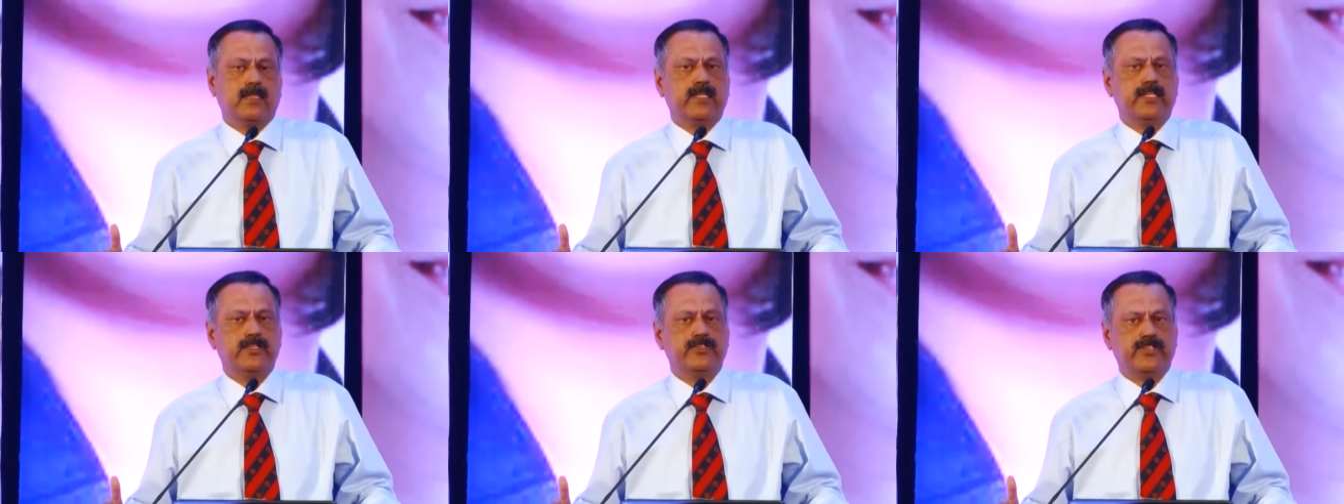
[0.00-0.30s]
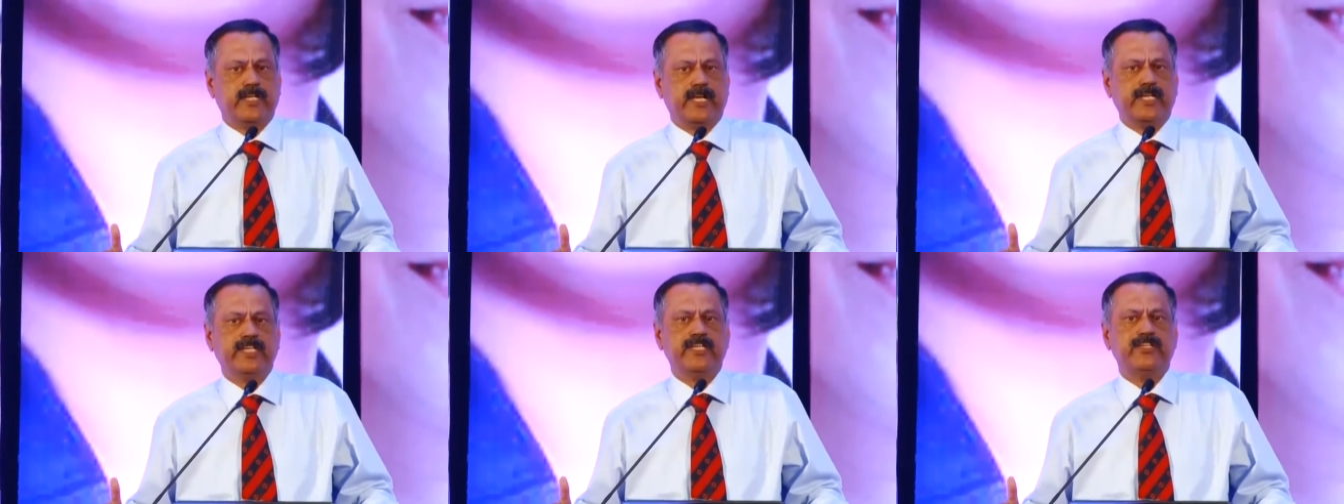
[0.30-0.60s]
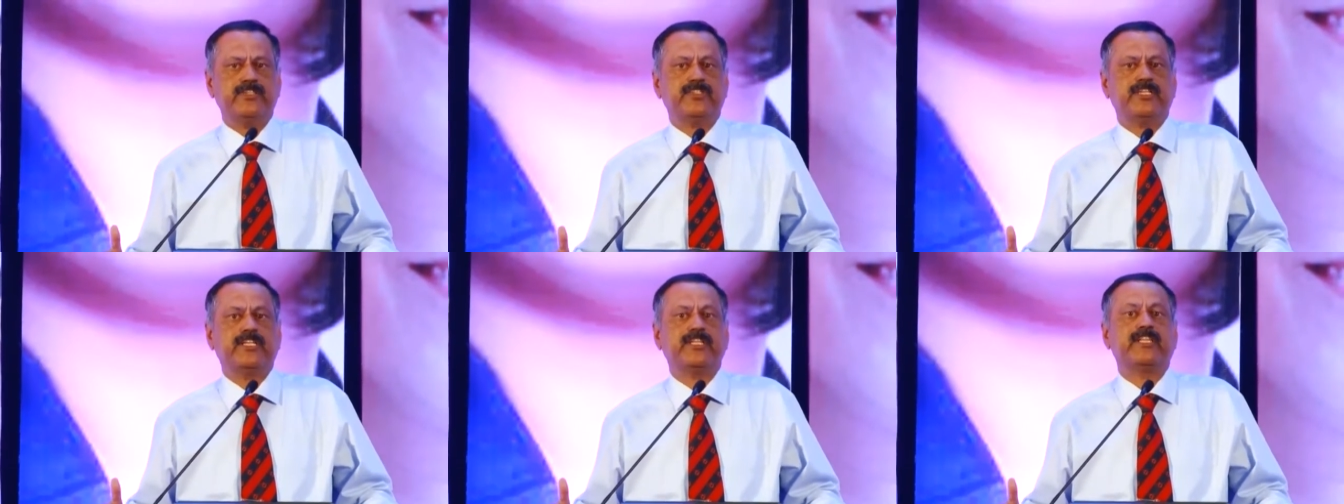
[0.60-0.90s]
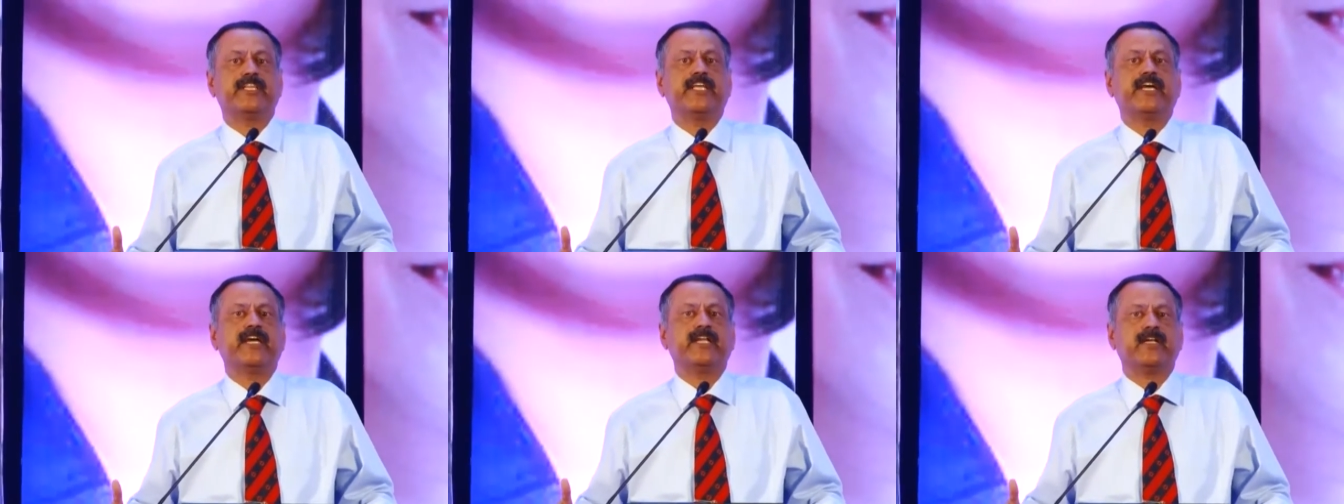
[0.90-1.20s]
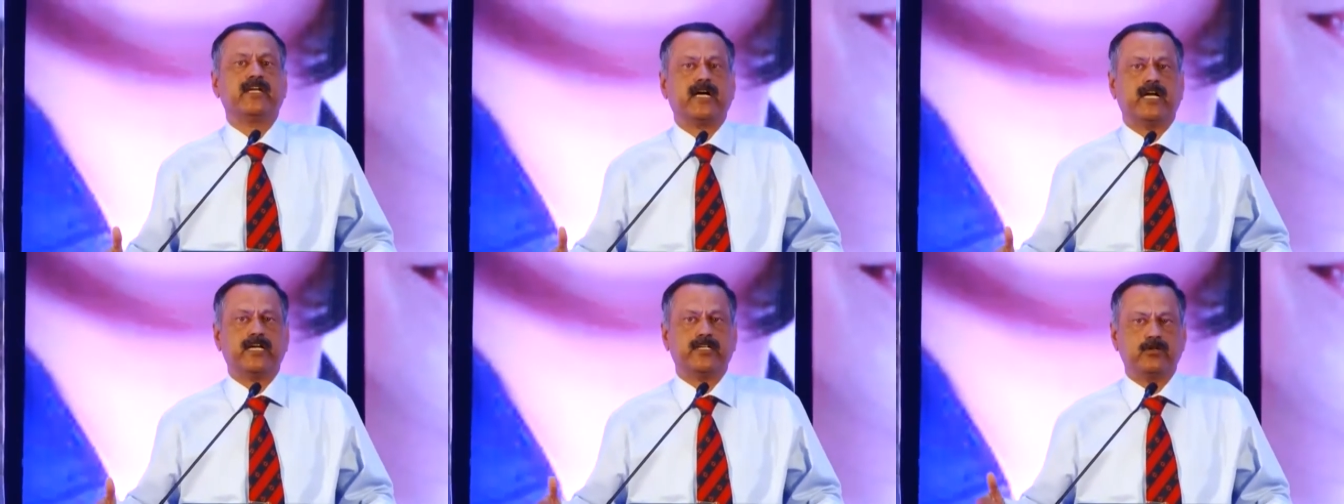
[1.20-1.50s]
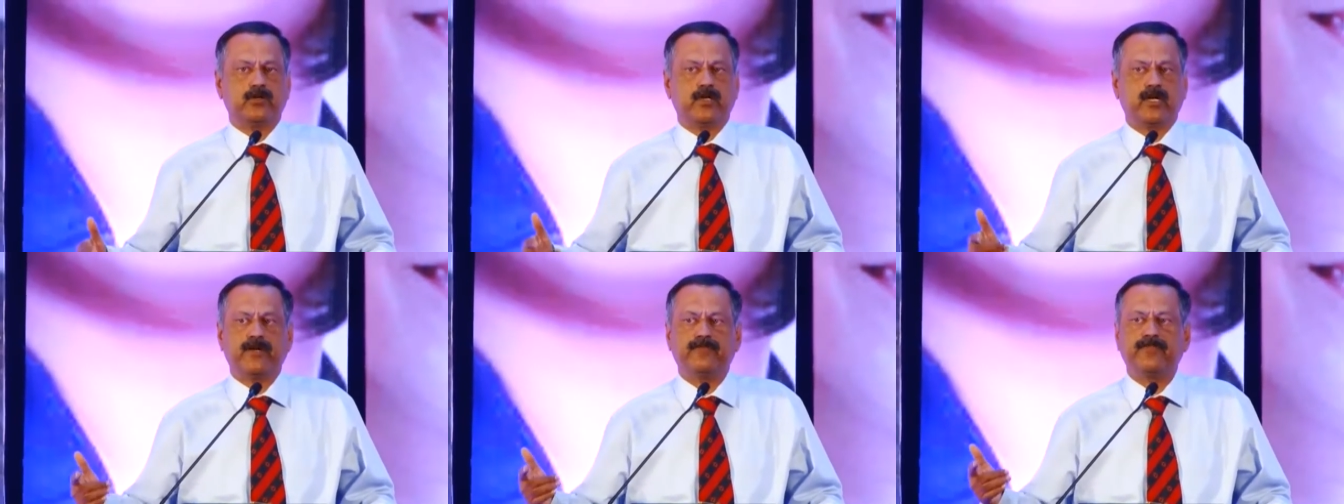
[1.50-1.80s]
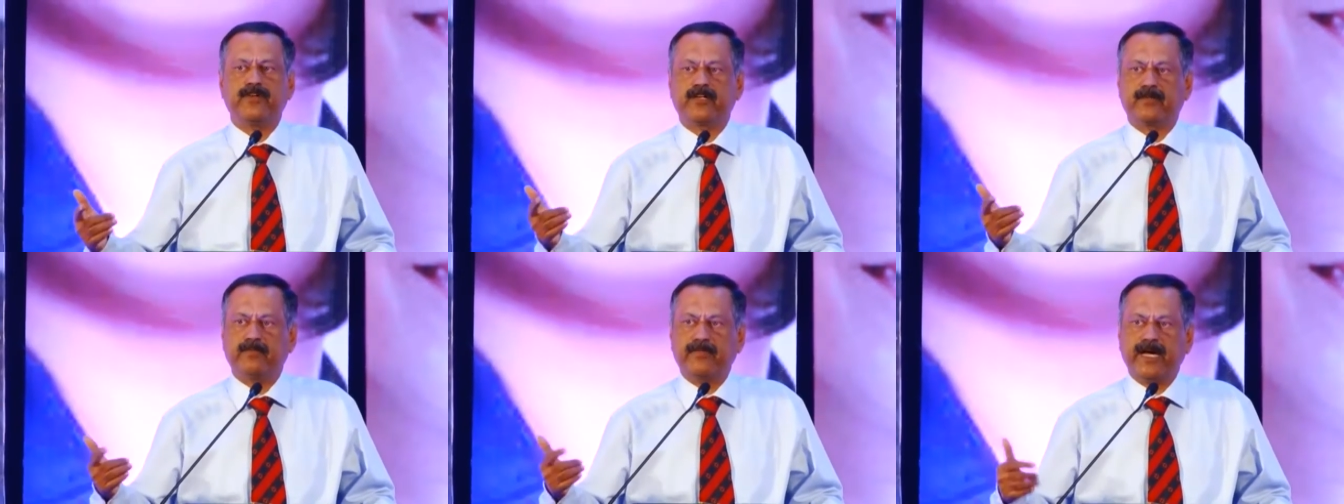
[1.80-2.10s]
The Chinese in their cartographic